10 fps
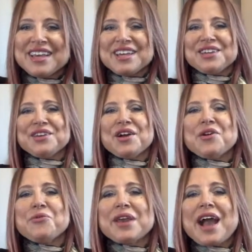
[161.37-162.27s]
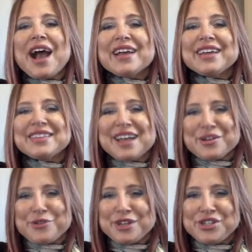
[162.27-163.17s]
When I get
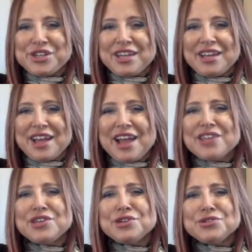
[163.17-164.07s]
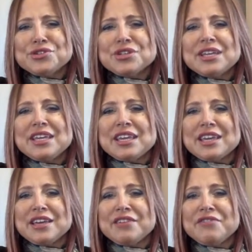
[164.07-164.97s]
that question, I usually
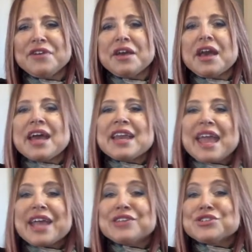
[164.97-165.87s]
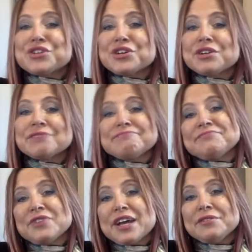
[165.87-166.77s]
give an answer,
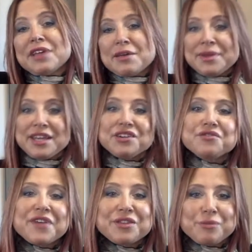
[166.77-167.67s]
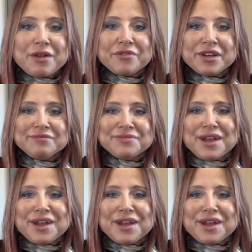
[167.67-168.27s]
well, I'm an interfaith reverend.